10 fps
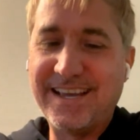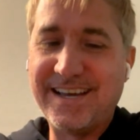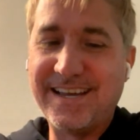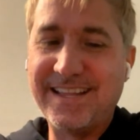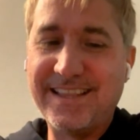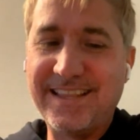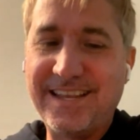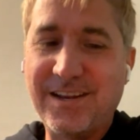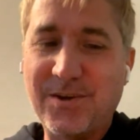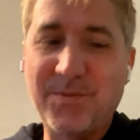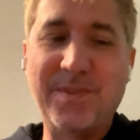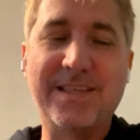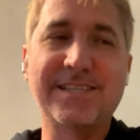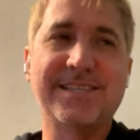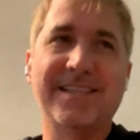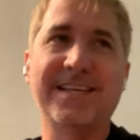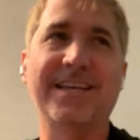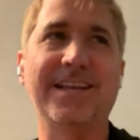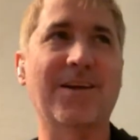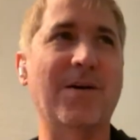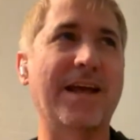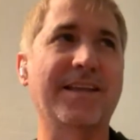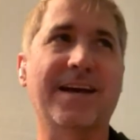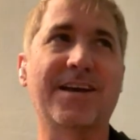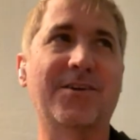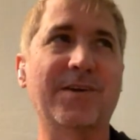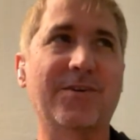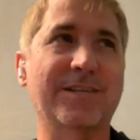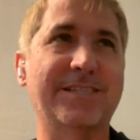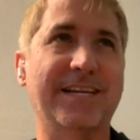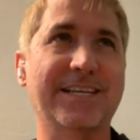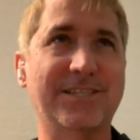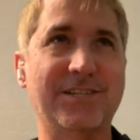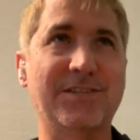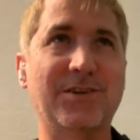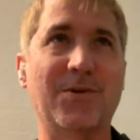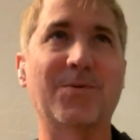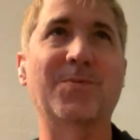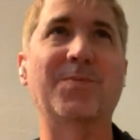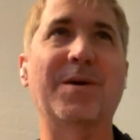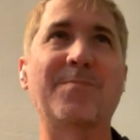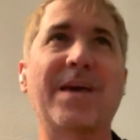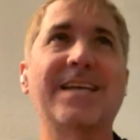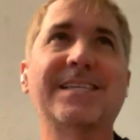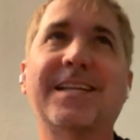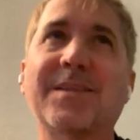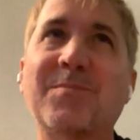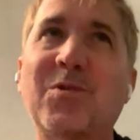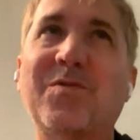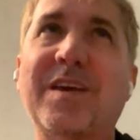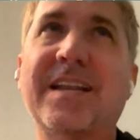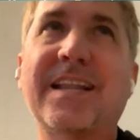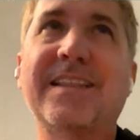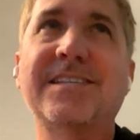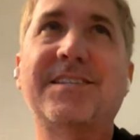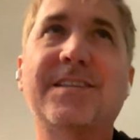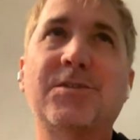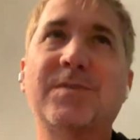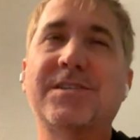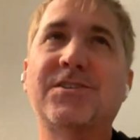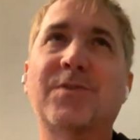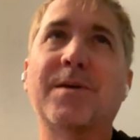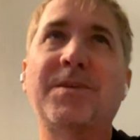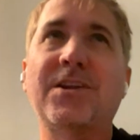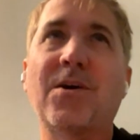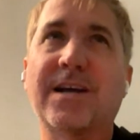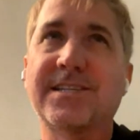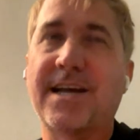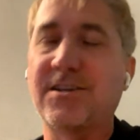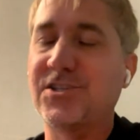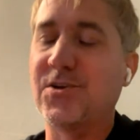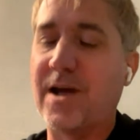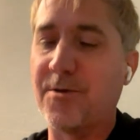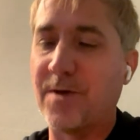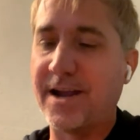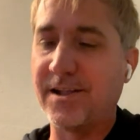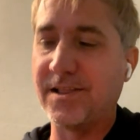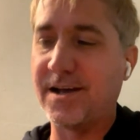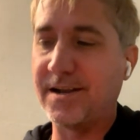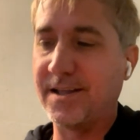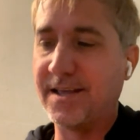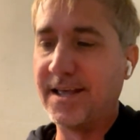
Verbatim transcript: uh, you know this the, you know I, I agree christina is just so amazing in the movie and this this was a script you know because i also i write a lot